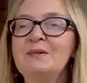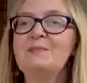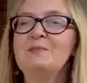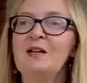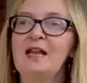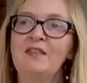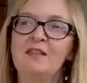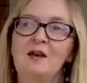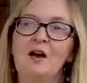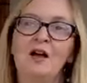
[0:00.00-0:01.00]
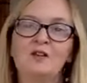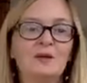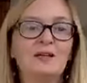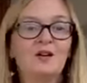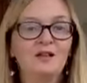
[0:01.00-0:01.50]
what I think the
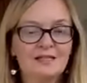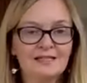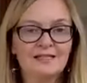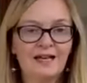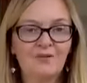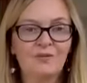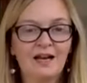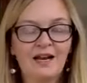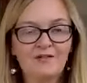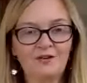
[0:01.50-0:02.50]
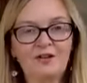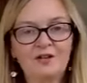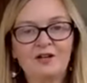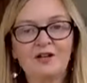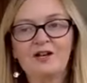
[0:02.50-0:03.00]
ultimate goal is that
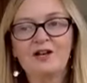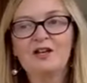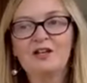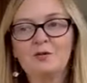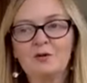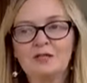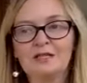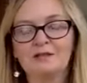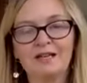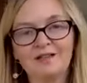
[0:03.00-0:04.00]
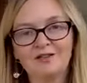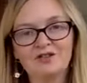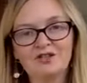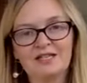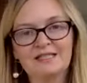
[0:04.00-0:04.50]
whatever you're doing, you're
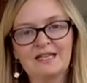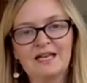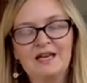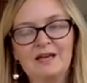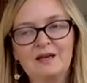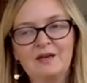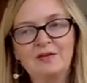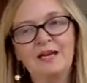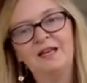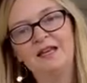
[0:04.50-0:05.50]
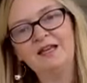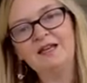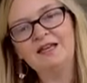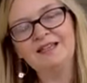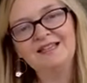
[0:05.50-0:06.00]
just
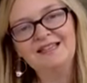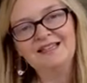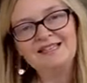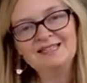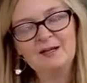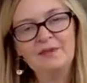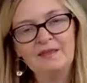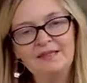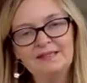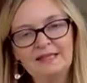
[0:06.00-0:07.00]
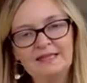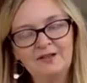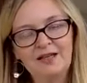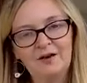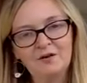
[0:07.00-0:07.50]
creating something that's a
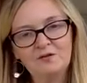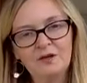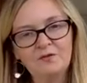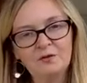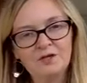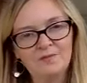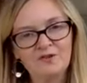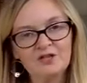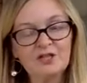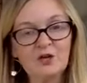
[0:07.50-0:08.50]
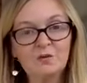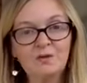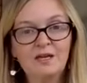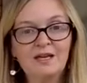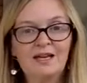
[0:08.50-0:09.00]
little out of your comfort
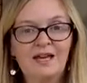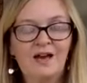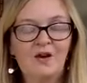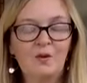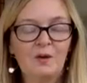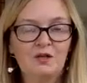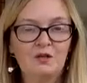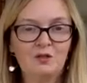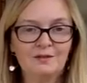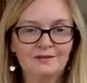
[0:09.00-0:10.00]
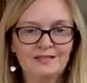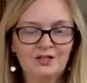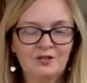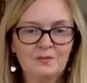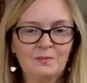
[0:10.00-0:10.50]
zone, or what you're used
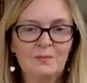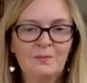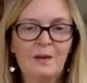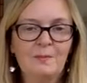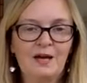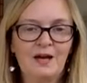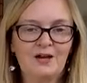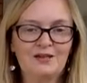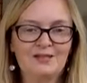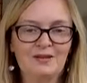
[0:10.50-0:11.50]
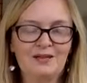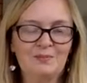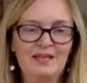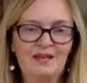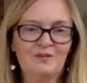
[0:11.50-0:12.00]
to, but also
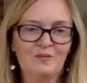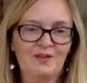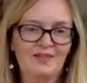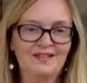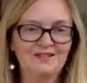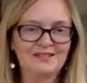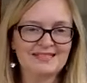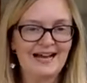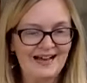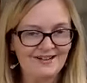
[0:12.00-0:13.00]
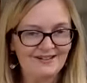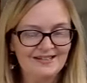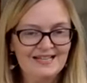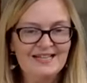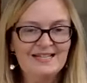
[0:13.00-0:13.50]
keeping it within your style.
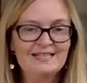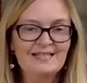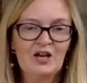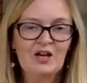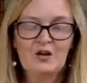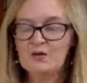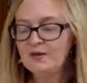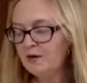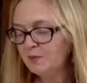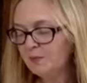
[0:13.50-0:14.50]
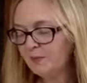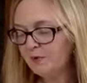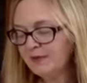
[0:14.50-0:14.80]
So remember,